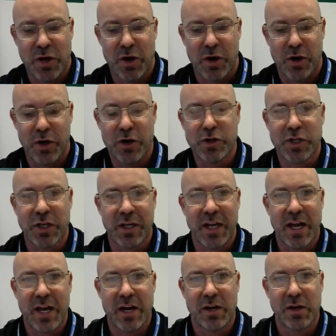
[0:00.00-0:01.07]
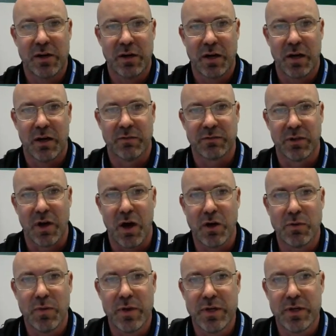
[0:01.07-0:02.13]
are Urgent Care of
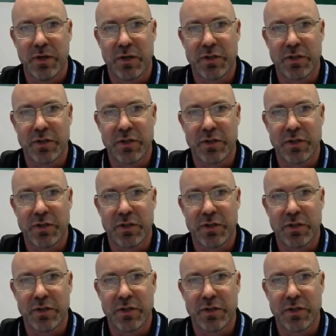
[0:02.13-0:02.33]
Longwood,